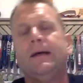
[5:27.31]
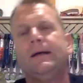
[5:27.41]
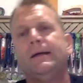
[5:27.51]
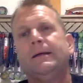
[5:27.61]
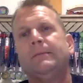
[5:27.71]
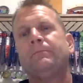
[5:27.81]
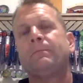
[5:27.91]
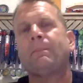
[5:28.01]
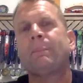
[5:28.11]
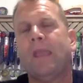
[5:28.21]

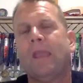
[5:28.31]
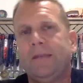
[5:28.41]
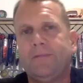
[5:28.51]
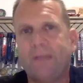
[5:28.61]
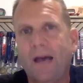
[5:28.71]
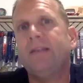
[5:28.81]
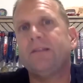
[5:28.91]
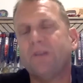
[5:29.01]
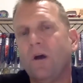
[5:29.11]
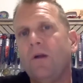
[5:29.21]
And if God
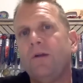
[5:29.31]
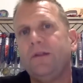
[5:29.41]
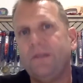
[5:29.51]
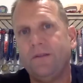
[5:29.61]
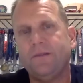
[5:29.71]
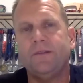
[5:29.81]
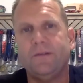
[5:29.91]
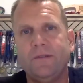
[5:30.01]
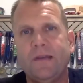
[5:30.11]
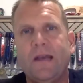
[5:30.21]
is calling you to
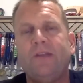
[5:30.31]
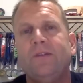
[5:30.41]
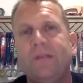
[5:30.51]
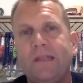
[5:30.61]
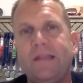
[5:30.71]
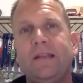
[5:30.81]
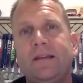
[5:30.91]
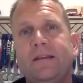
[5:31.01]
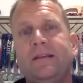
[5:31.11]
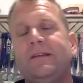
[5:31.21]
do that, you need
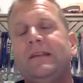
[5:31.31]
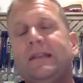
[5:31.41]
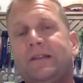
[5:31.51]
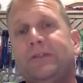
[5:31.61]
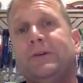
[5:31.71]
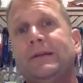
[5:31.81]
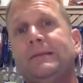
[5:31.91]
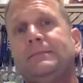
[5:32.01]
to do it.